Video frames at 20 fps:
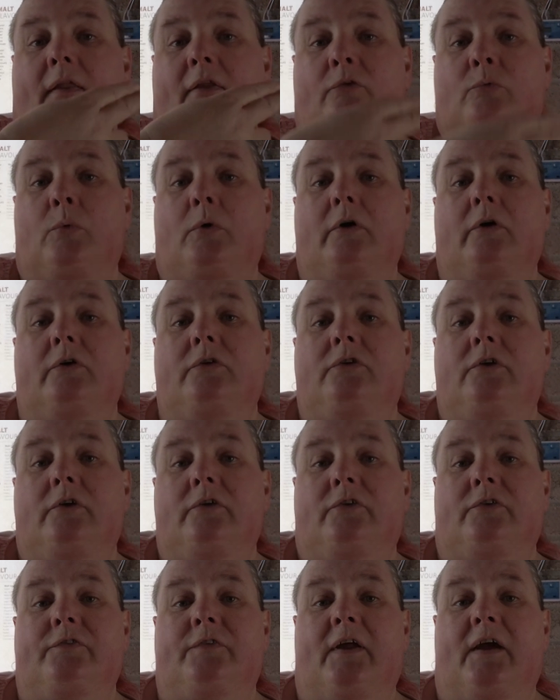That's one good
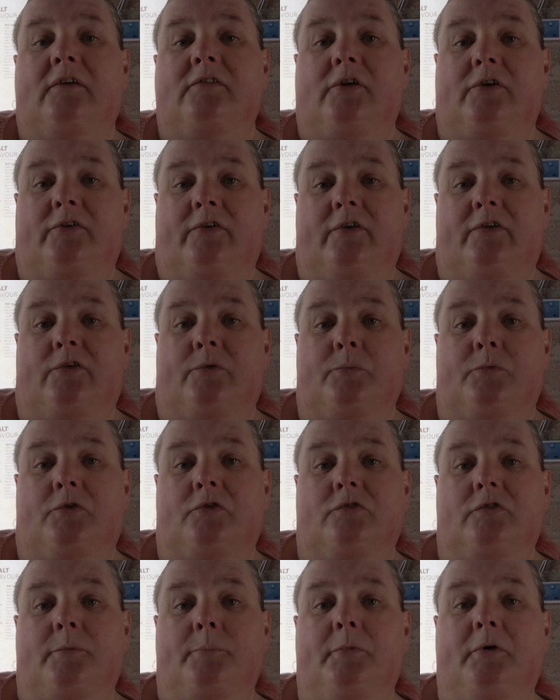use of an aero system
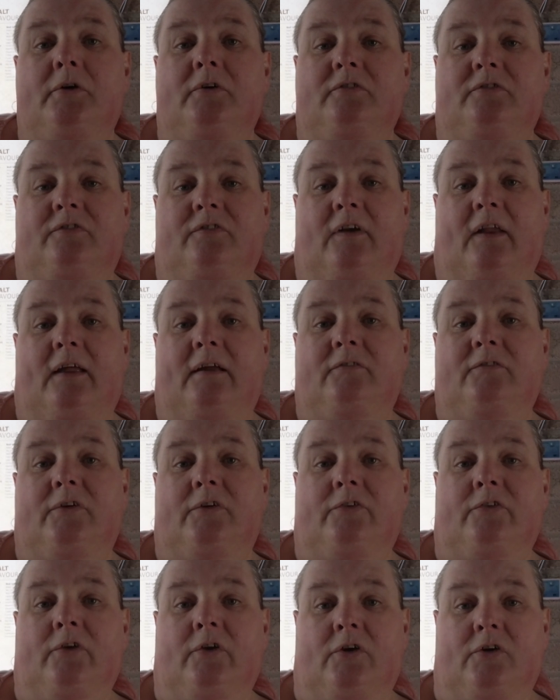to remove
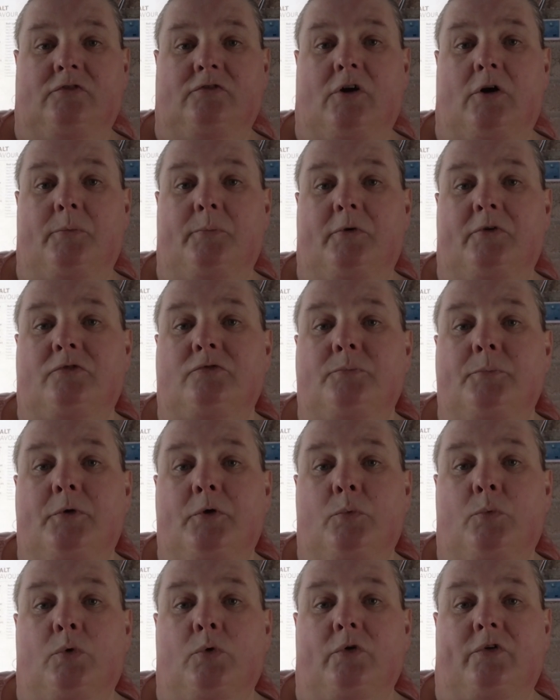flavours and aromas from
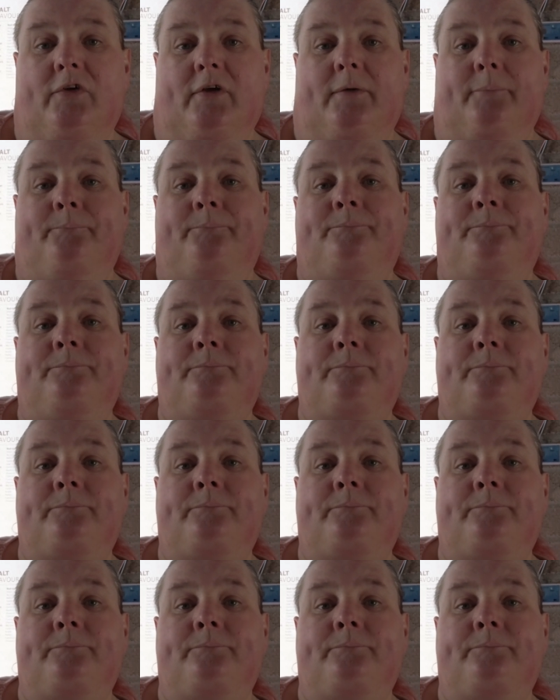your water.